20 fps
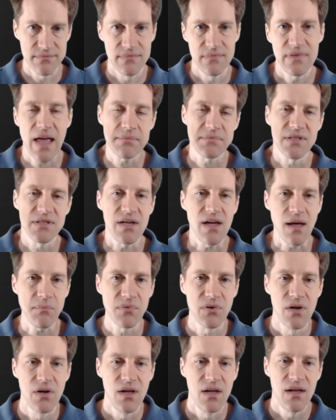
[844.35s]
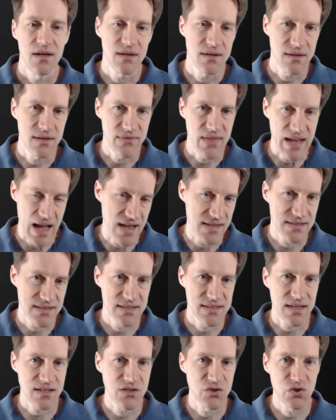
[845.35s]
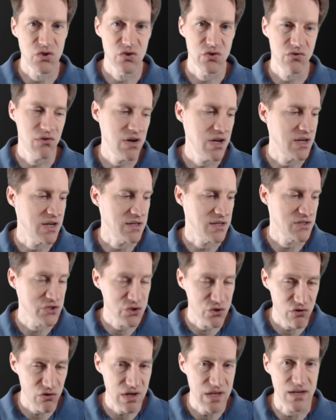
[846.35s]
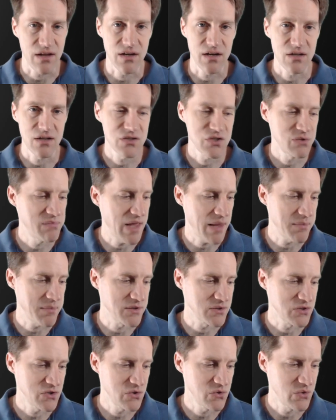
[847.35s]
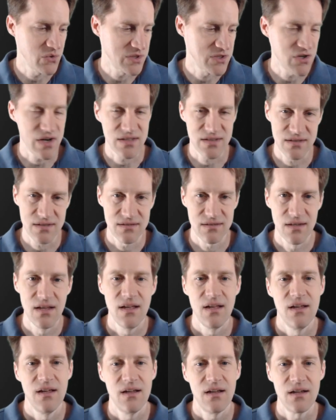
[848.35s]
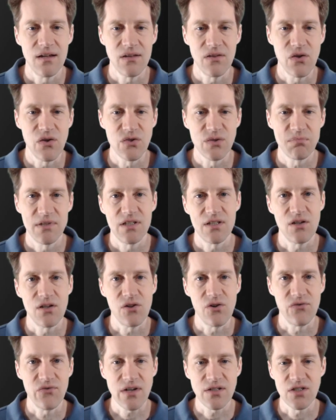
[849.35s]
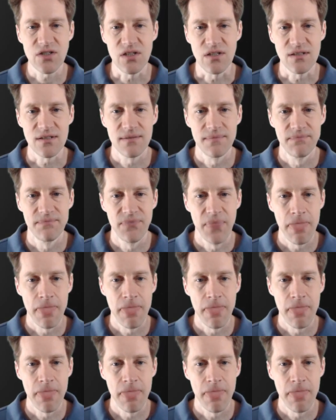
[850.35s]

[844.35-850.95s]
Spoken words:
laptop that has a second screen on it to be able to address those particular functions.